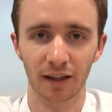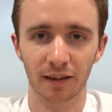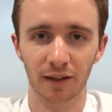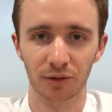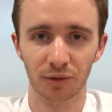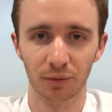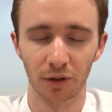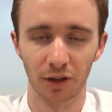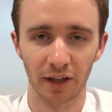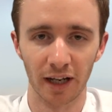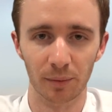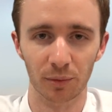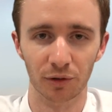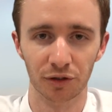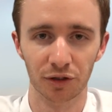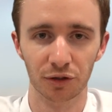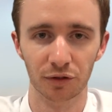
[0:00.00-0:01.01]
This will
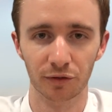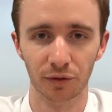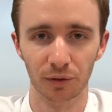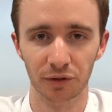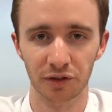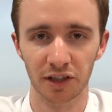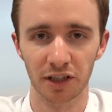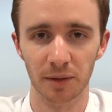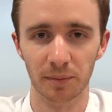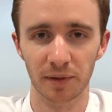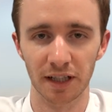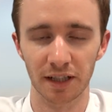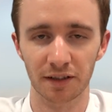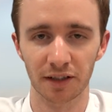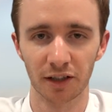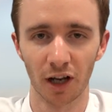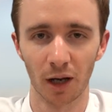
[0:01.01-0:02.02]
enable Q4
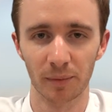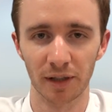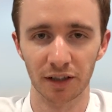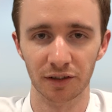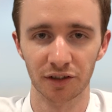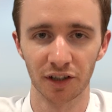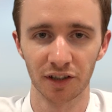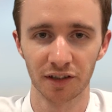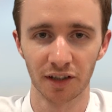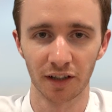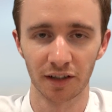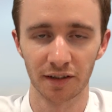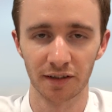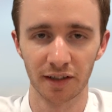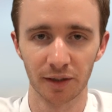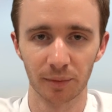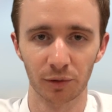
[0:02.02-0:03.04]
GDP to come in just under
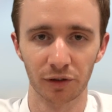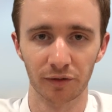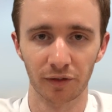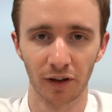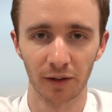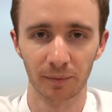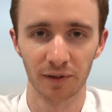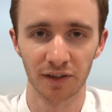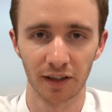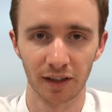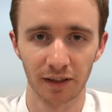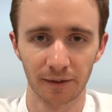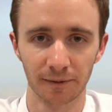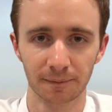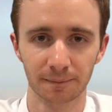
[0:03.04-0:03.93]
6.5%.